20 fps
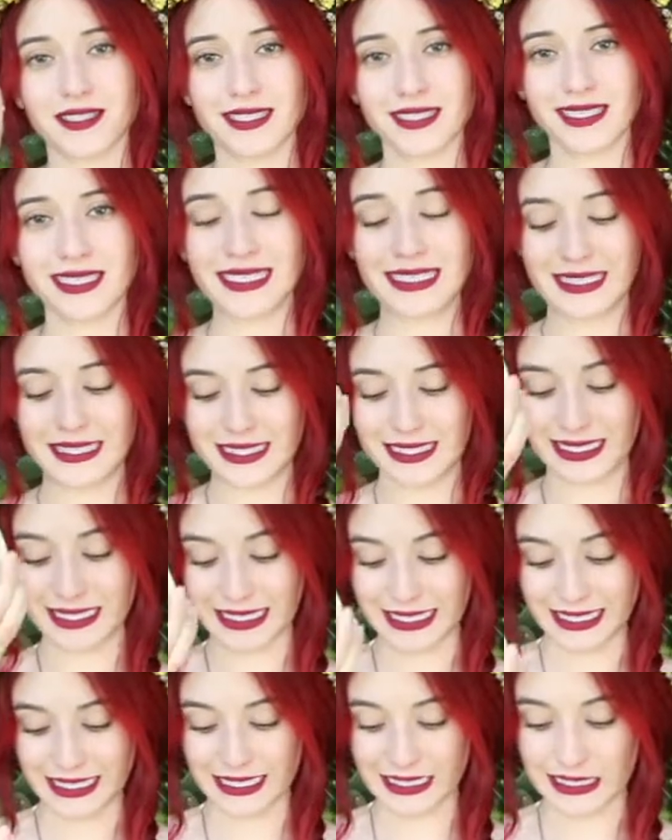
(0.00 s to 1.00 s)
this is the
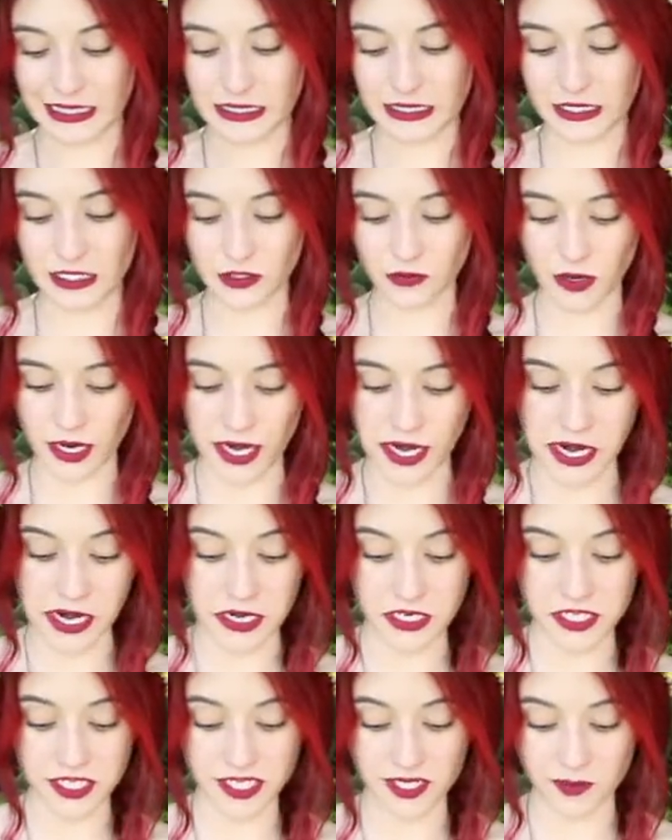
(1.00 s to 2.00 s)
easiest way.
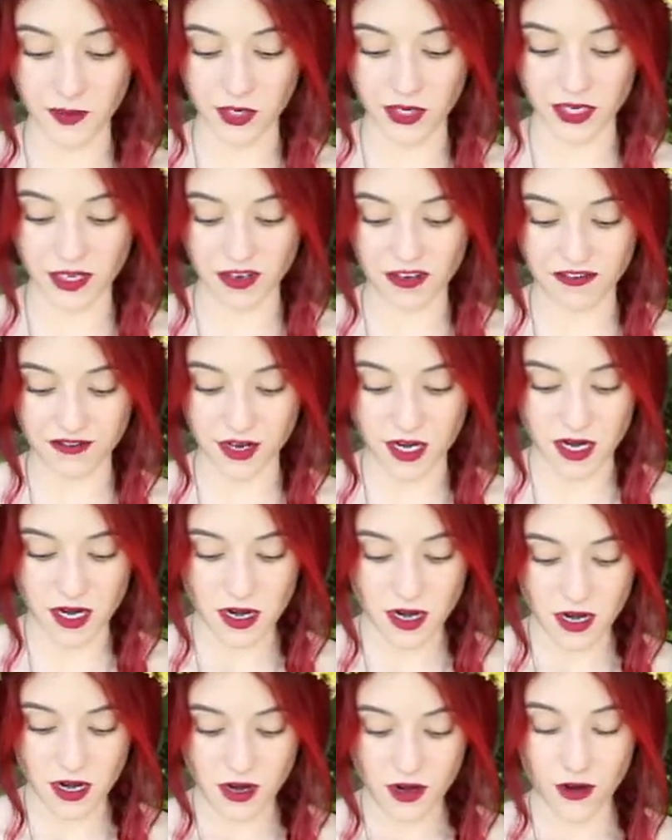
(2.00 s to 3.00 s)
I just put it over
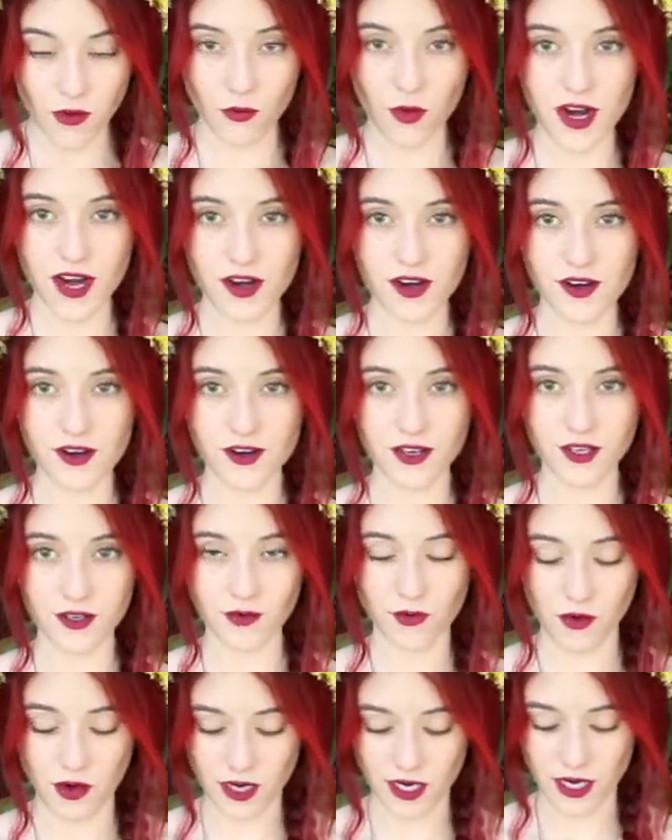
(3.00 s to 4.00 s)
where you
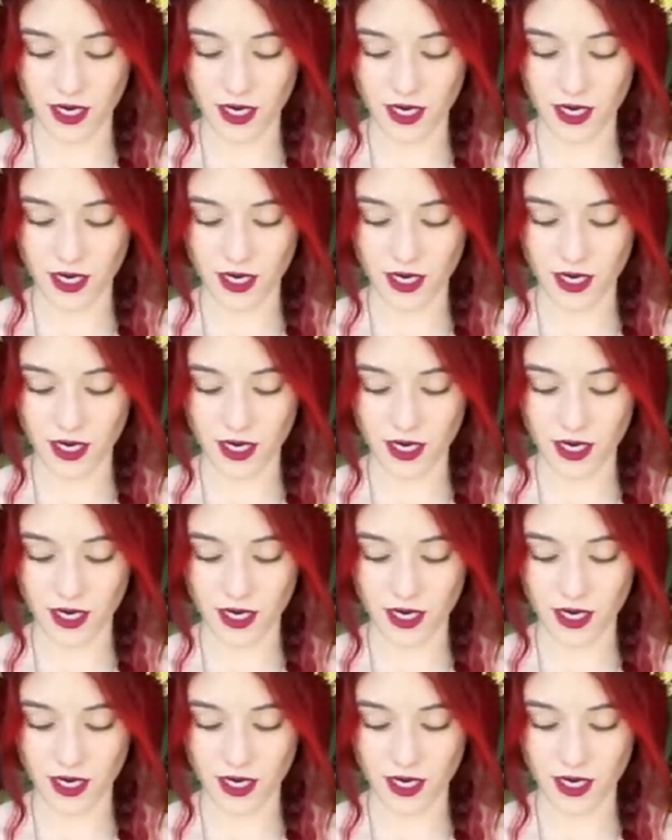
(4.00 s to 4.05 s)
want